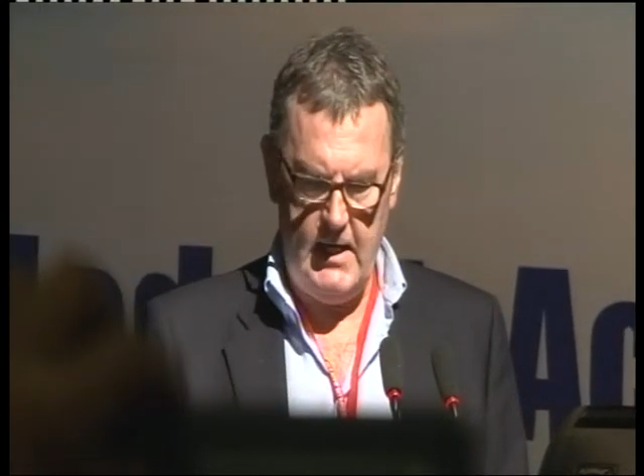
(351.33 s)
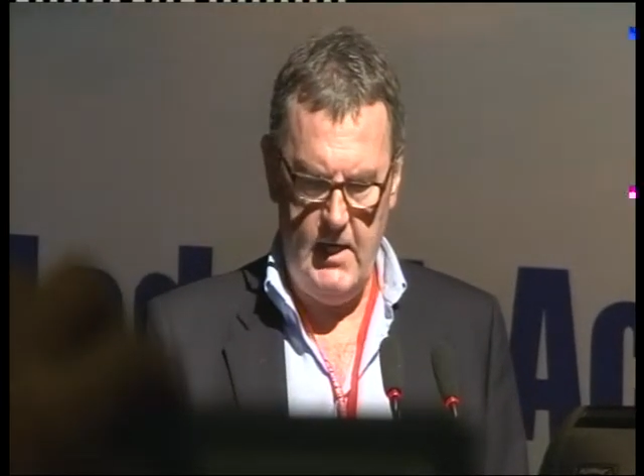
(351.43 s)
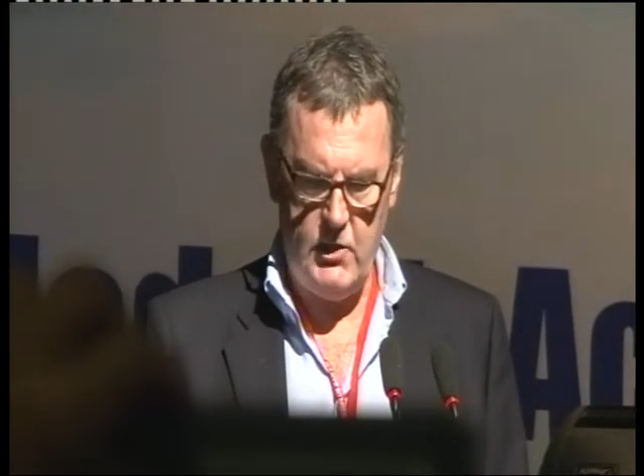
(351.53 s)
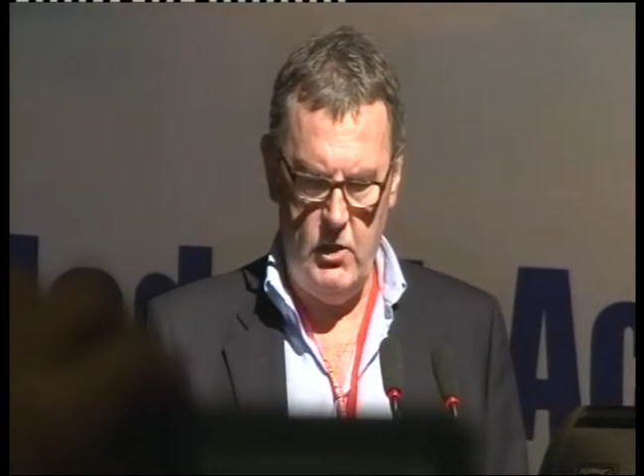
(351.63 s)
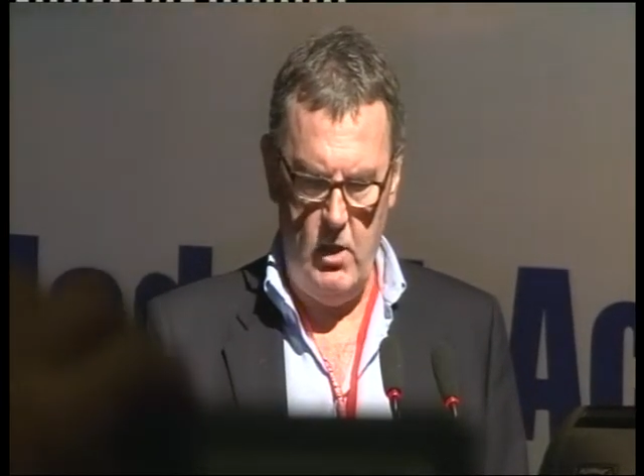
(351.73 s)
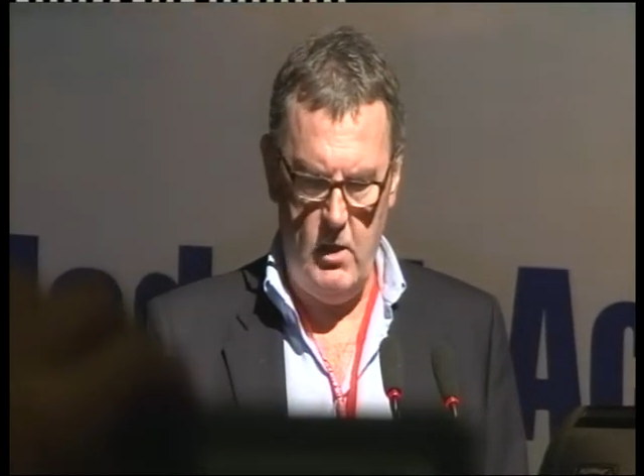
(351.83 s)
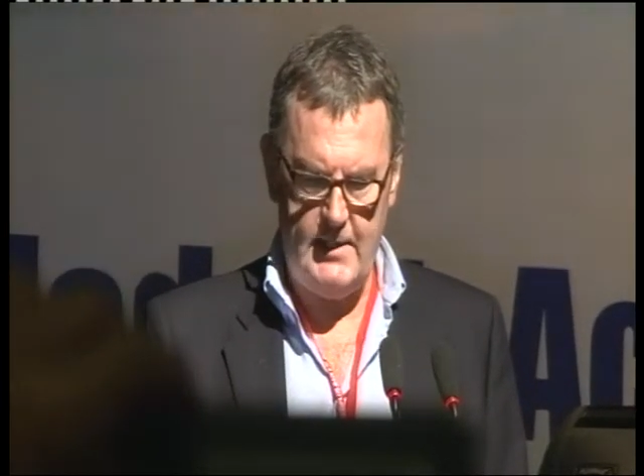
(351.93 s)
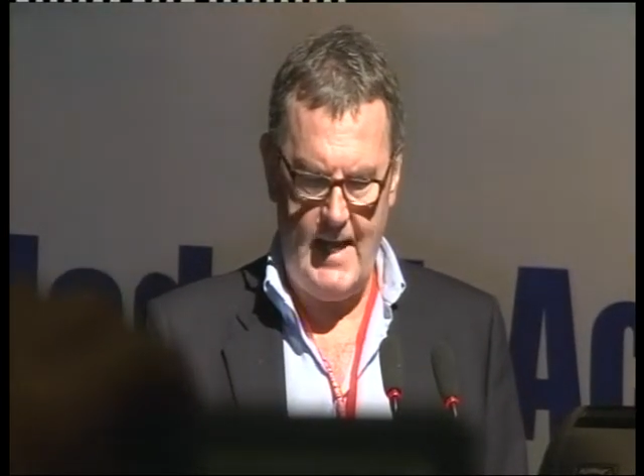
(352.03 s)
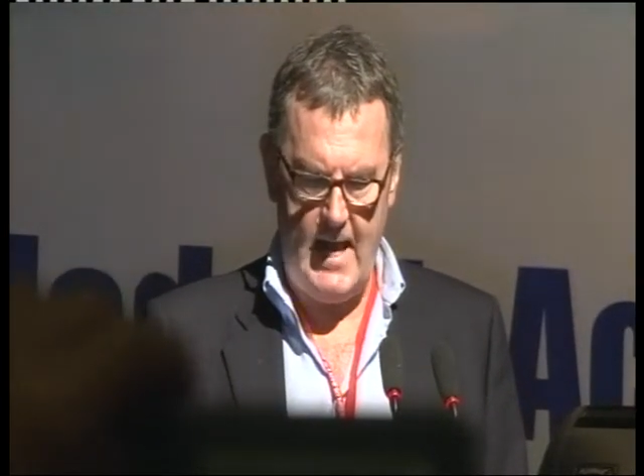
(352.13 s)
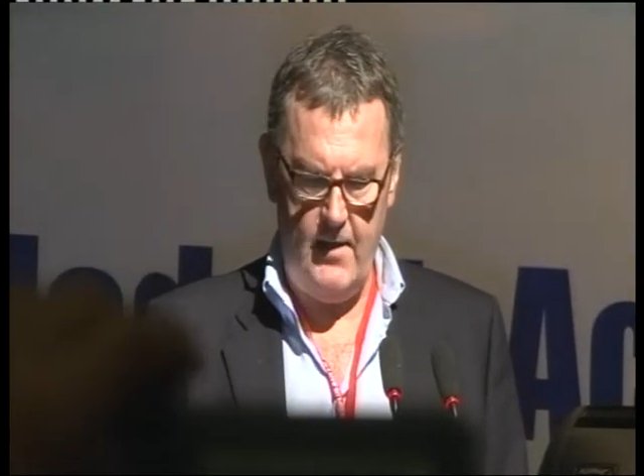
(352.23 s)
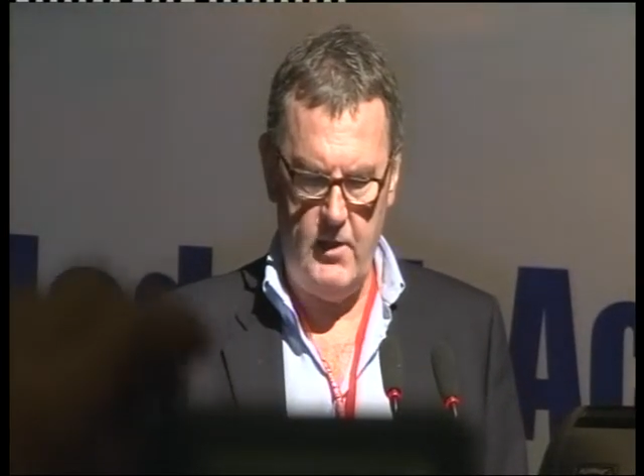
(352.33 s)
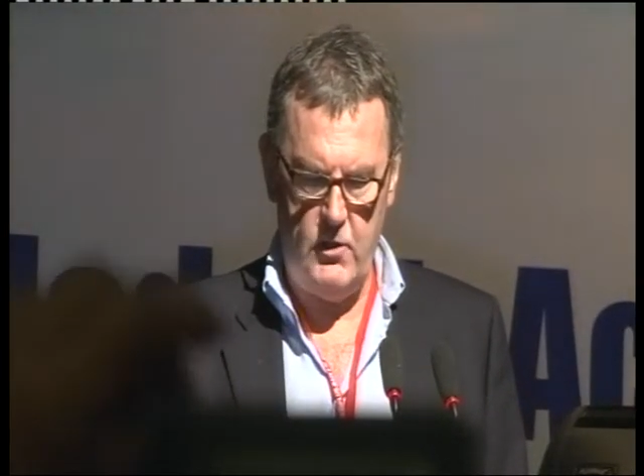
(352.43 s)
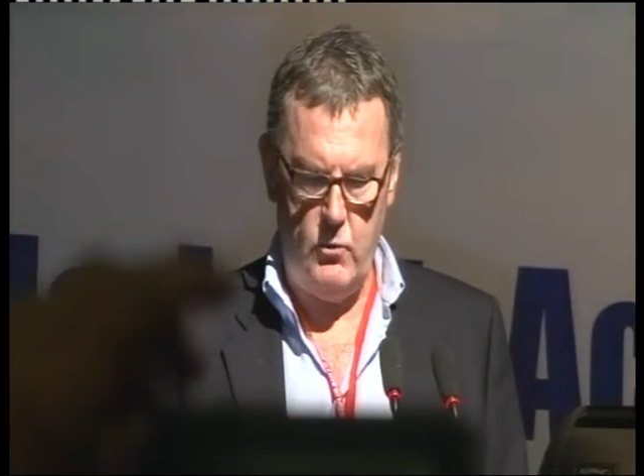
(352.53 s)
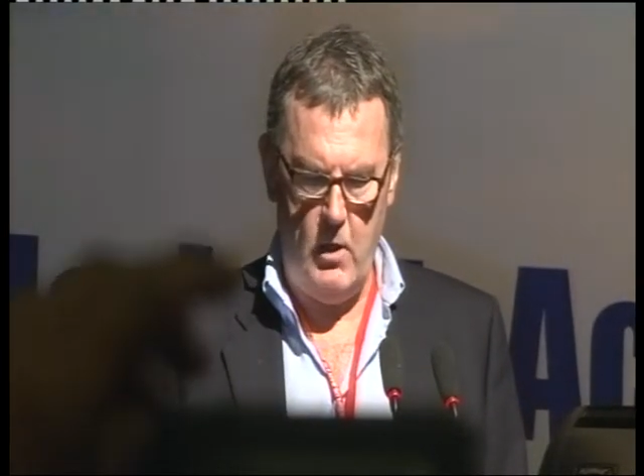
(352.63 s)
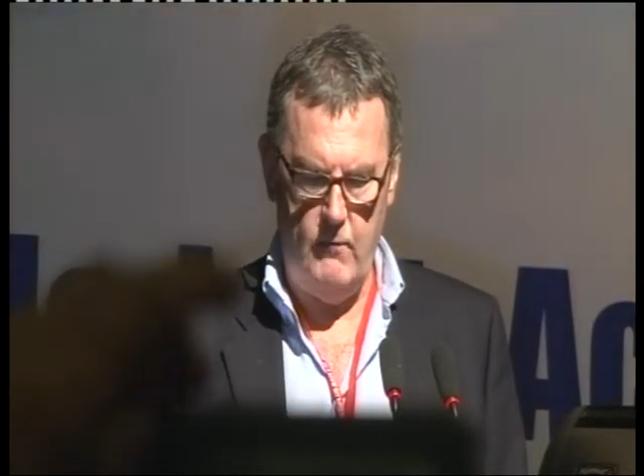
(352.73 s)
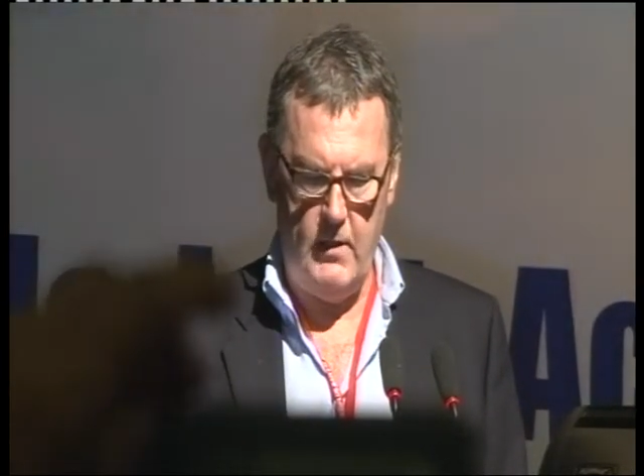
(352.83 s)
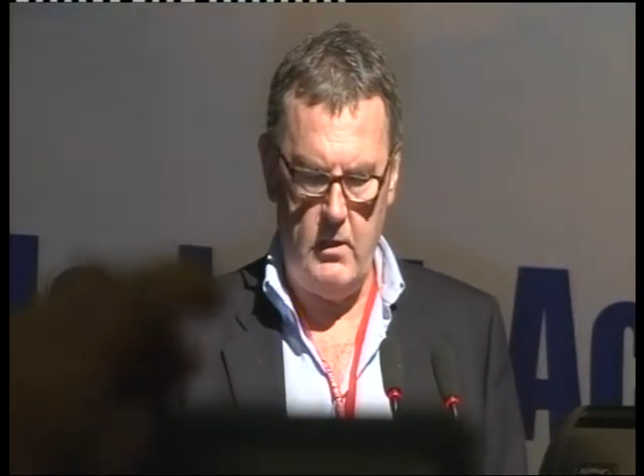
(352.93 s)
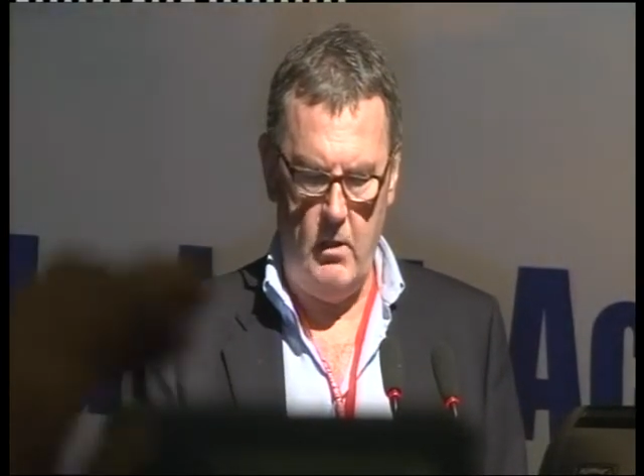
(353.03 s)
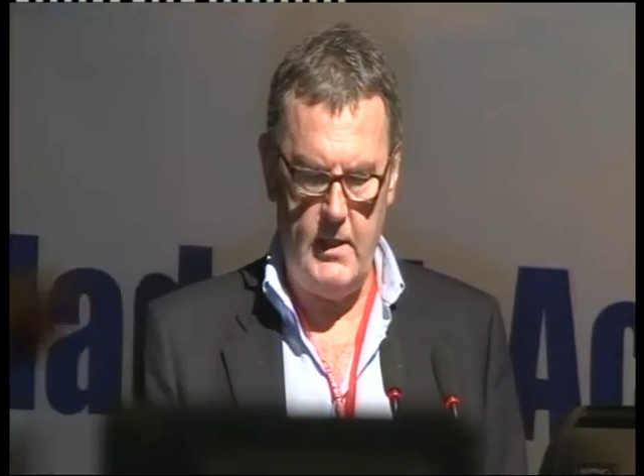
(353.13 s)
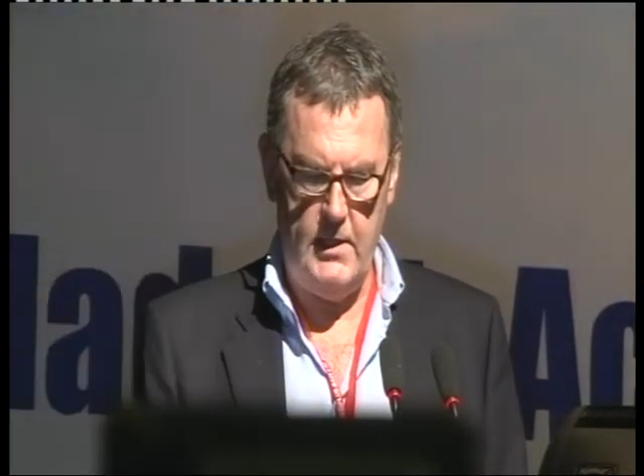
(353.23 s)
it's not at the 12 o'clock,